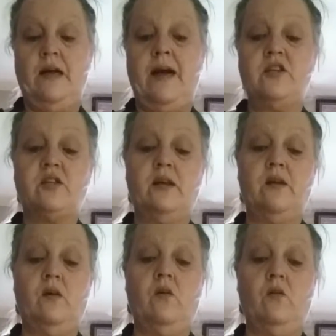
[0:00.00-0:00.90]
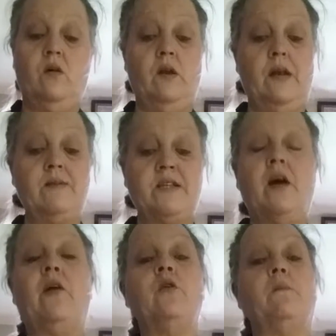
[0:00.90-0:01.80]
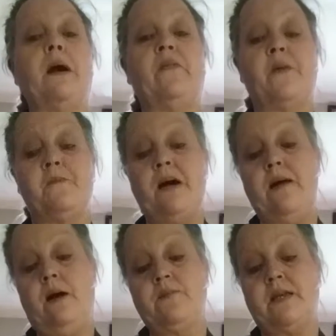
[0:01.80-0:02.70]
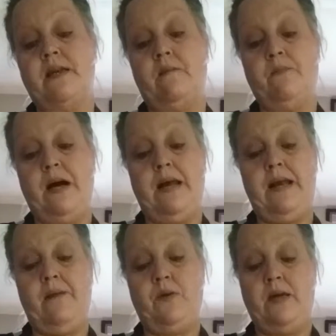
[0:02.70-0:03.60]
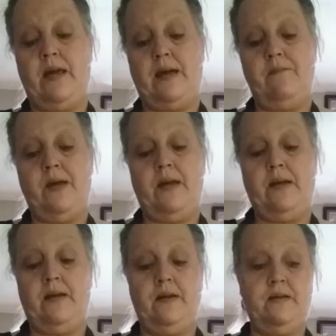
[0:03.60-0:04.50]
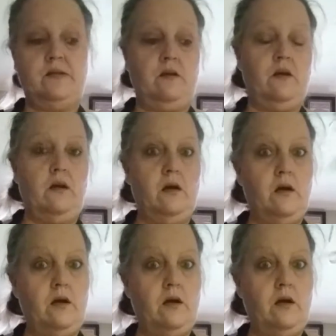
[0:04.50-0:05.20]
Actually, oh no, let me tell you about the upside down pineapple cake I made in this. Oh.